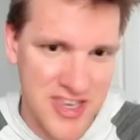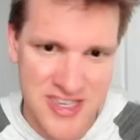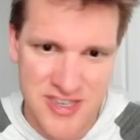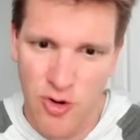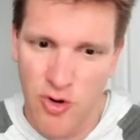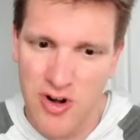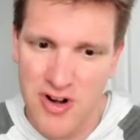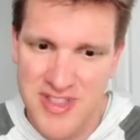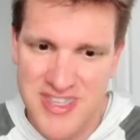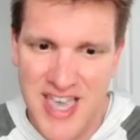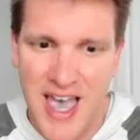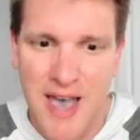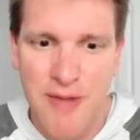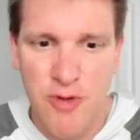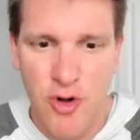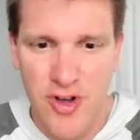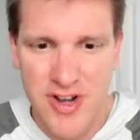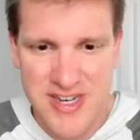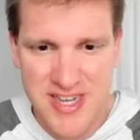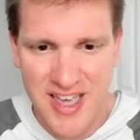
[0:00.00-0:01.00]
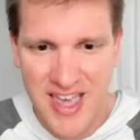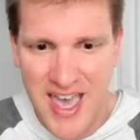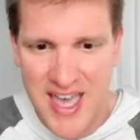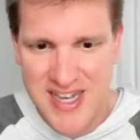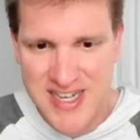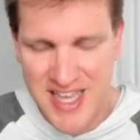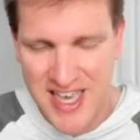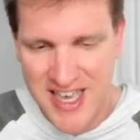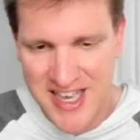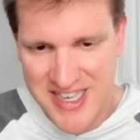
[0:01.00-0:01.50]
Norns. I'm going to
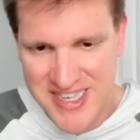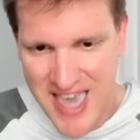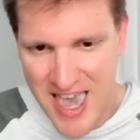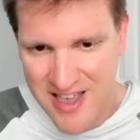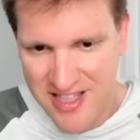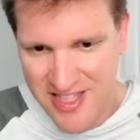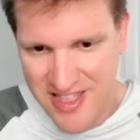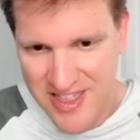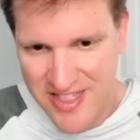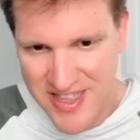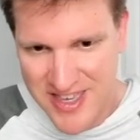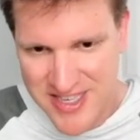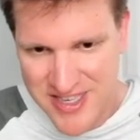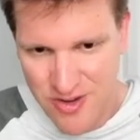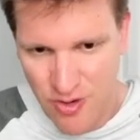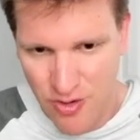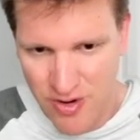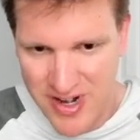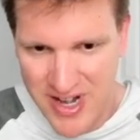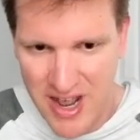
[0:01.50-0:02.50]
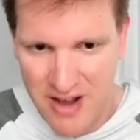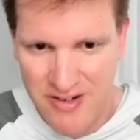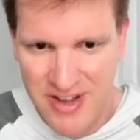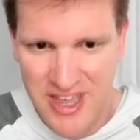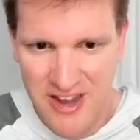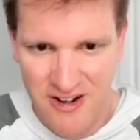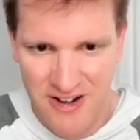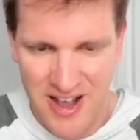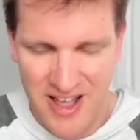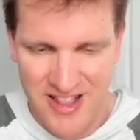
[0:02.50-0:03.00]
get exactly this Norn down
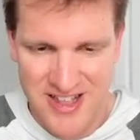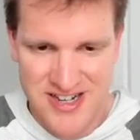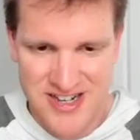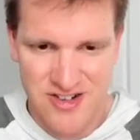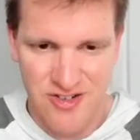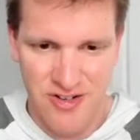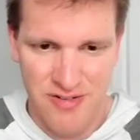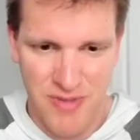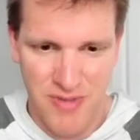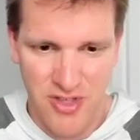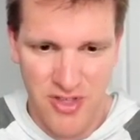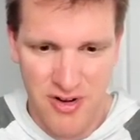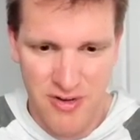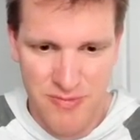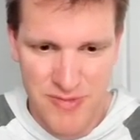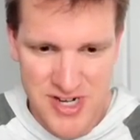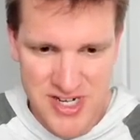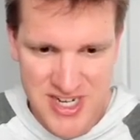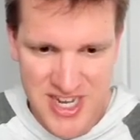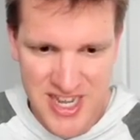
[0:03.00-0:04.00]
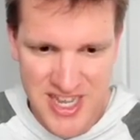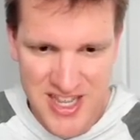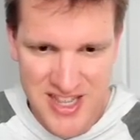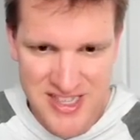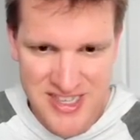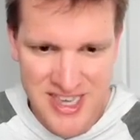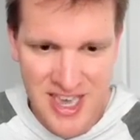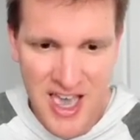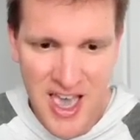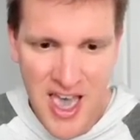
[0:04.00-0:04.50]
here, Elesh Norn, Mother of
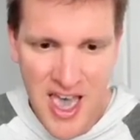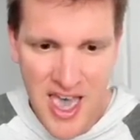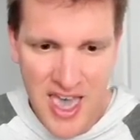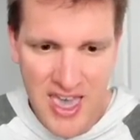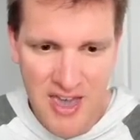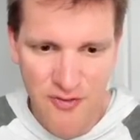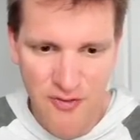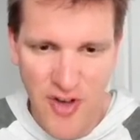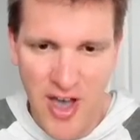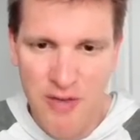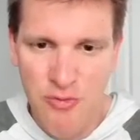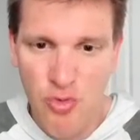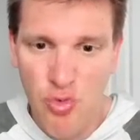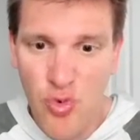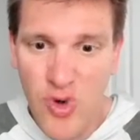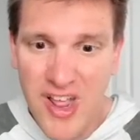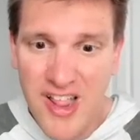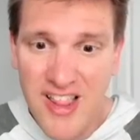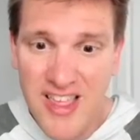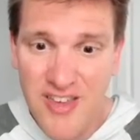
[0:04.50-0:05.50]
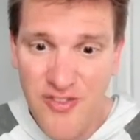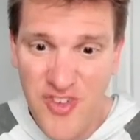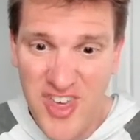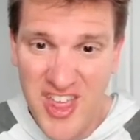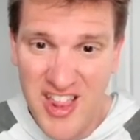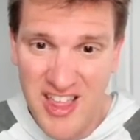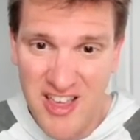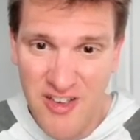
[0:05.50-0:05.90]
Machines. If I'm really feeling